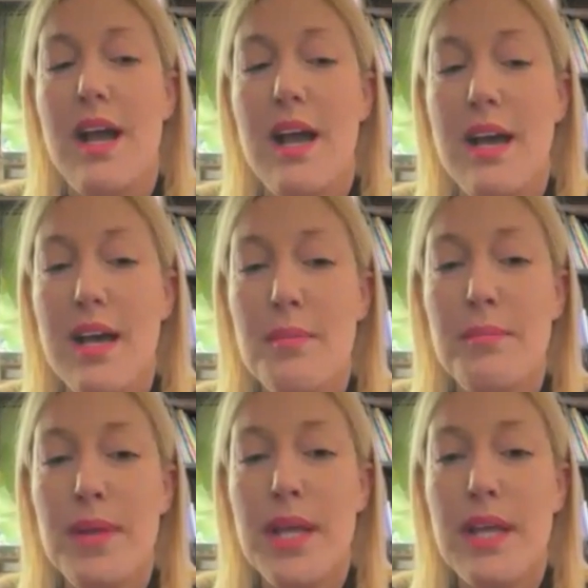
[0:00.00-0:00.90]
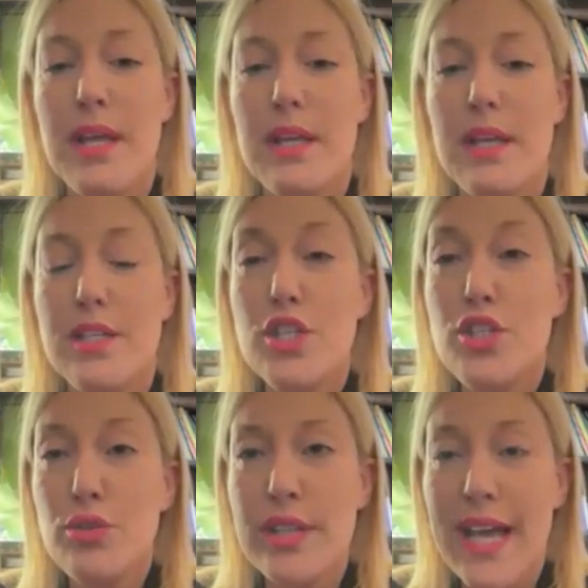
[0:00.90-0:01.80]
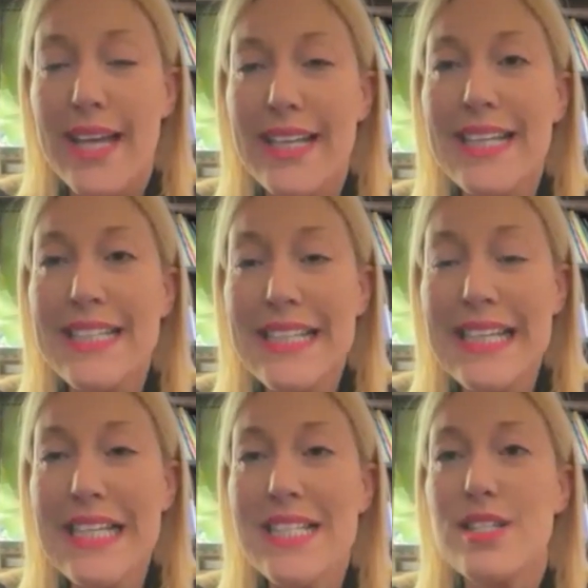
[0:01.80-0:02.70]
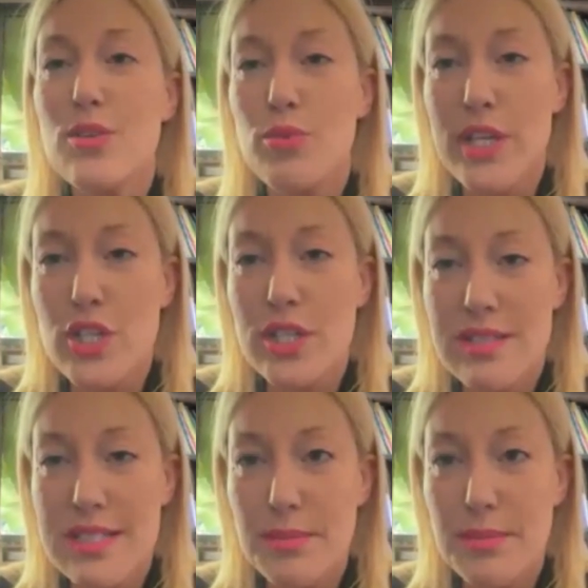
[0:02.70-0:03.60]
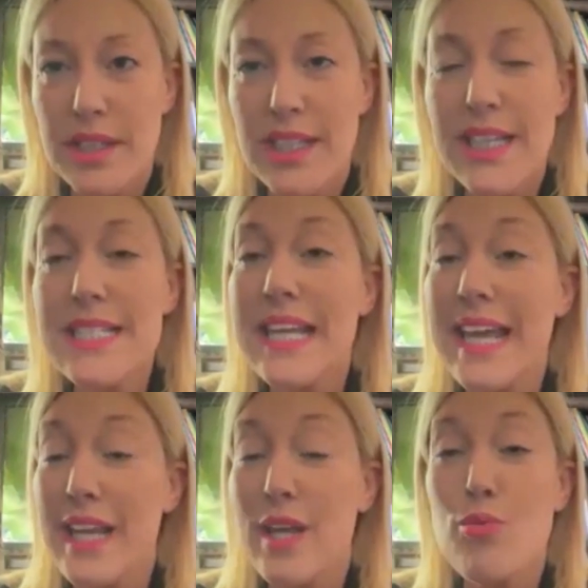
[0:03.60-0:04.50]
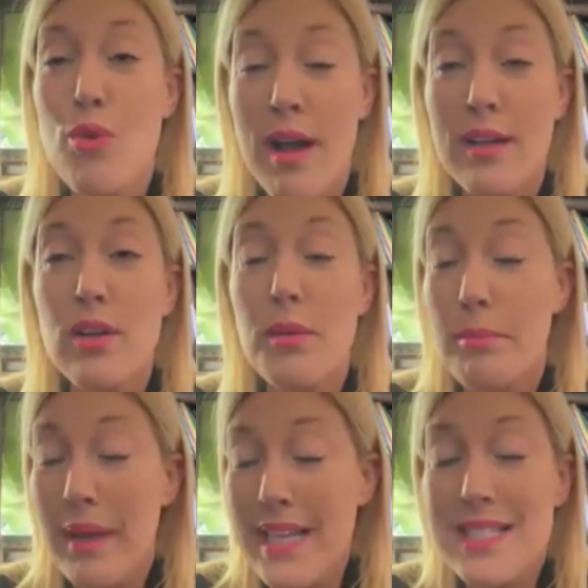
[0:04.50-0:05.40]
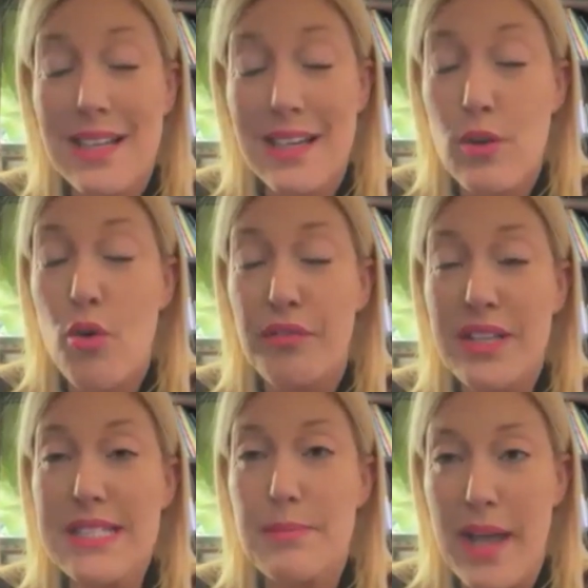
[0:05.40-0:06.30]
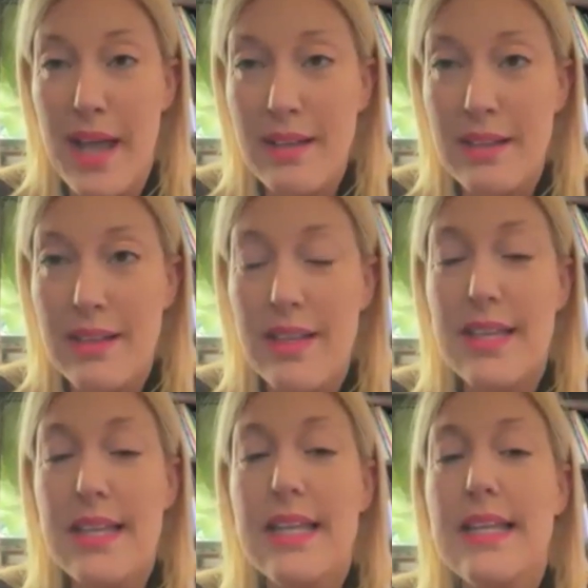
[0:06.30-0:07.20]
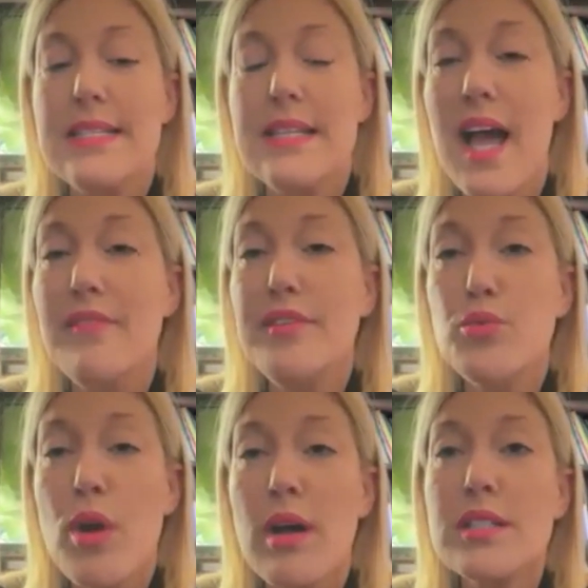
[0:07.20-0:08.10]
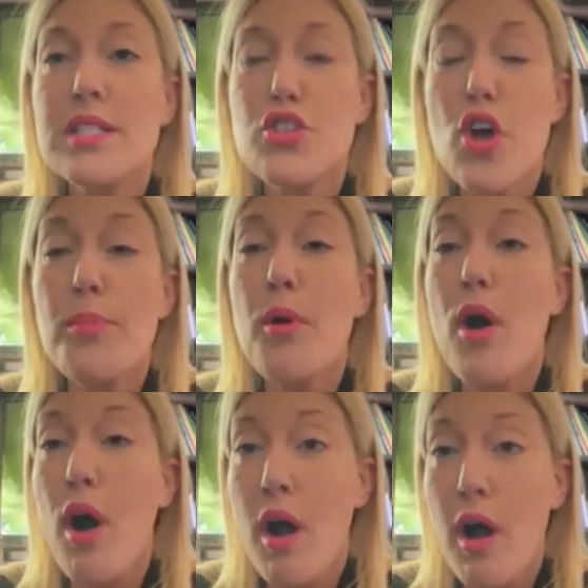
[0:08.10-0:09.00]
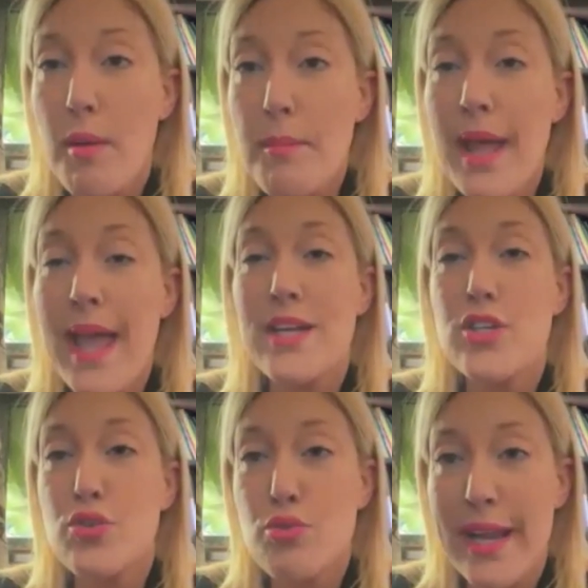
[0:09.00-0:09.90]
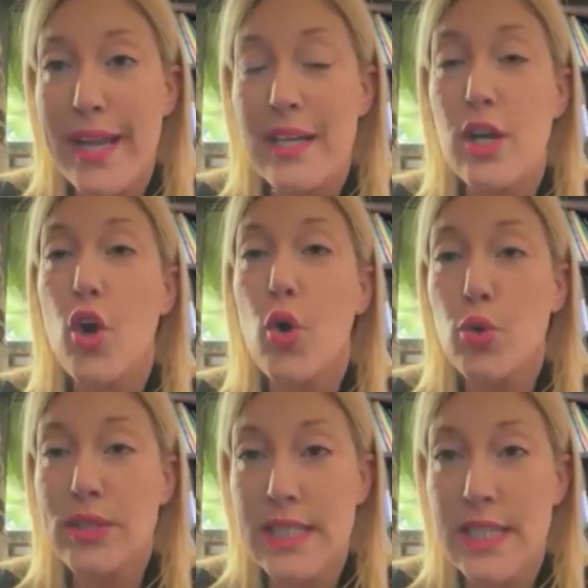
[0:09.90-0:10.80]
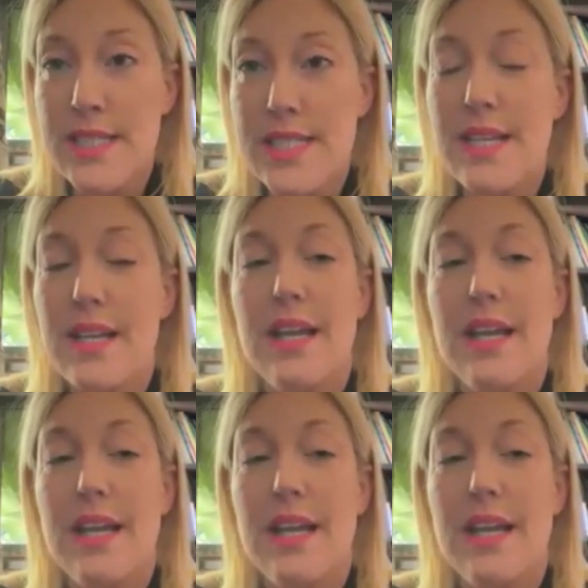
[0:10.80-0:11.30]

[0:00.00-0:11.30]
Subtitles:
To do that, it needs regional stability to get Iran basically off its back, to have Iran stop arm and train Houthis,